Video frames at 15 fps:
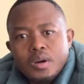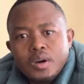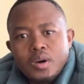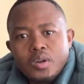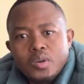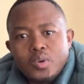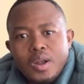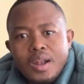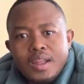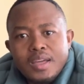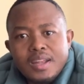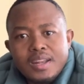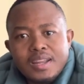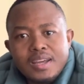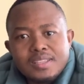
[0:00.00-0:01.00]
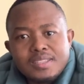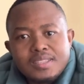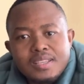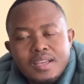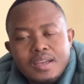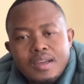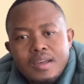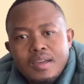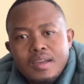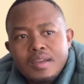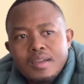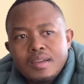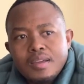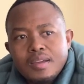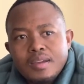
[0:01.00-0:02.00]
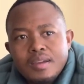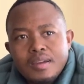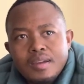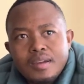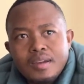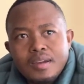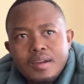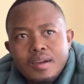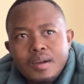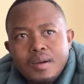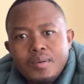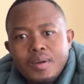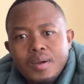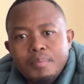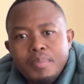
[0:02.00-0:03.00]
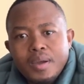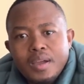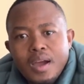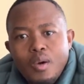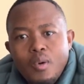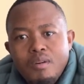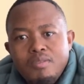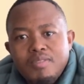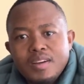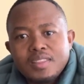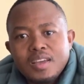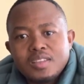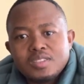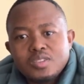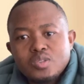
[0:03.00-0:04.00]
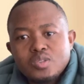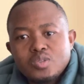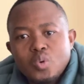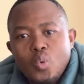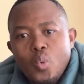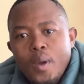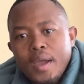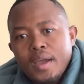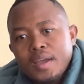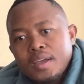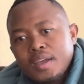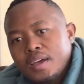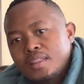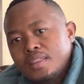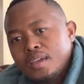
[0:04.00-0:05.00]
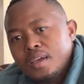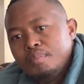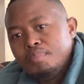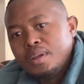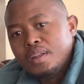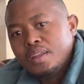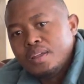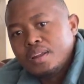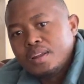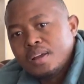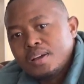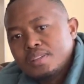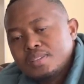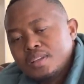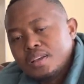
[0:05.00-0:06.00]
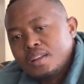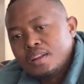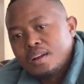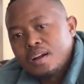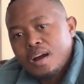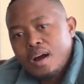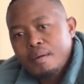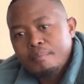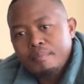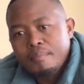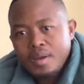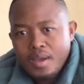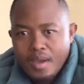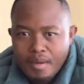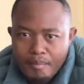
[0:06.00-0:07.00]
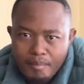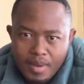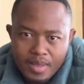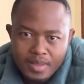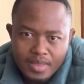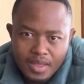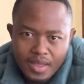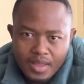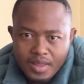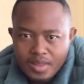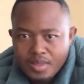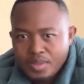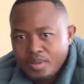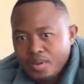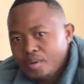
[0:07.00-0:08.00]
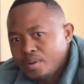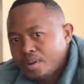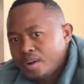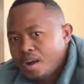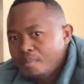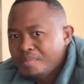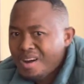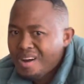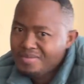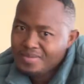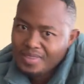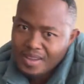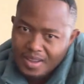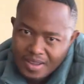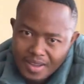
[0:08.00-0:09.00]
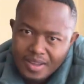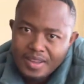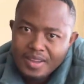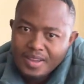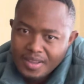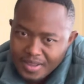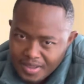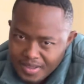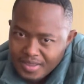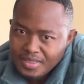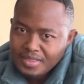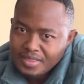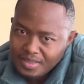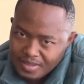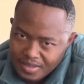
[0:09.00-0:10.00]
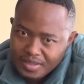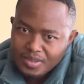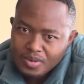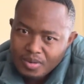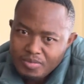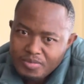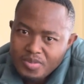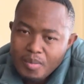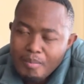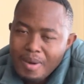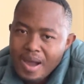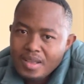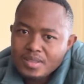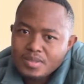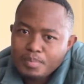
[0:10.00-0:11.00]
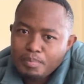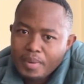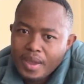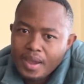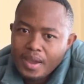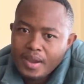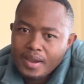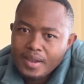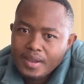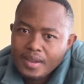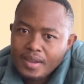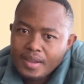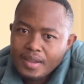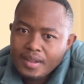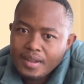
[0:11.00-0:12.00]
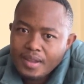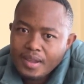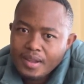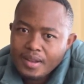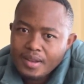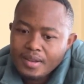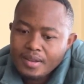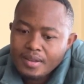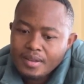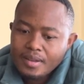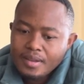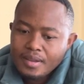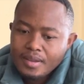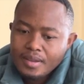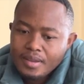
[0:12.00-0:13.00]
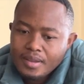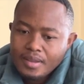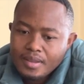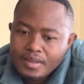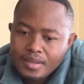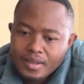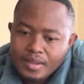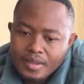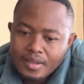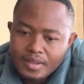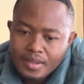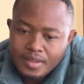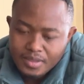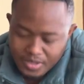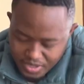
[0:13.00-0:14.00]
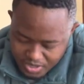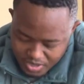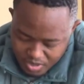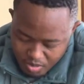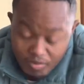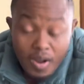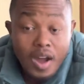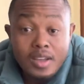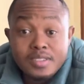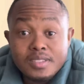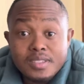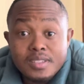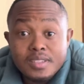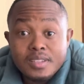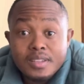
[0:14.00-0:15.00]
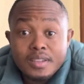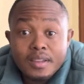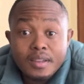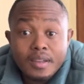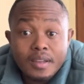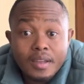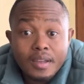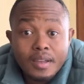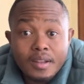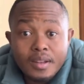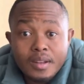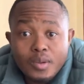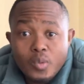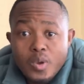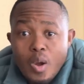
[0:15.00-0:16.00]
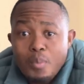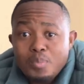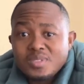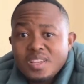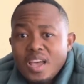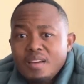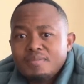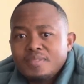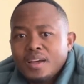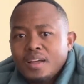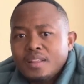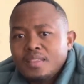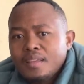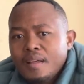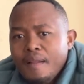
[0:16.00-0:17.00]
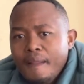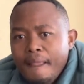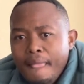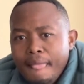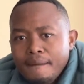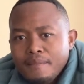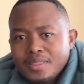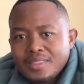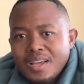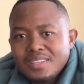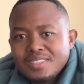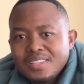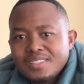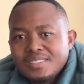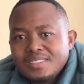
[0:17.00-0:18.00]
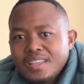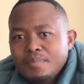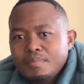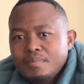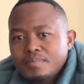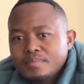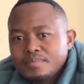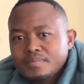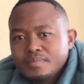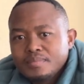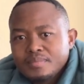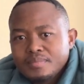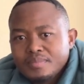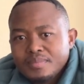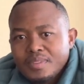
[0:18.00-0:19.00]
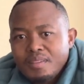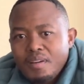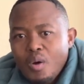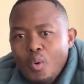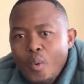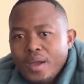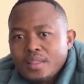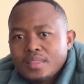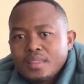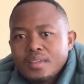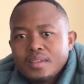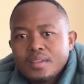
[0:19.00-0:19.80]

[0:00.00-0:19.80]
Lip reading: rural areas whereby our fathers to work at urban areas and come month end or come after, you know, a few months back, and then they take care of us. And we observe that that system never worked,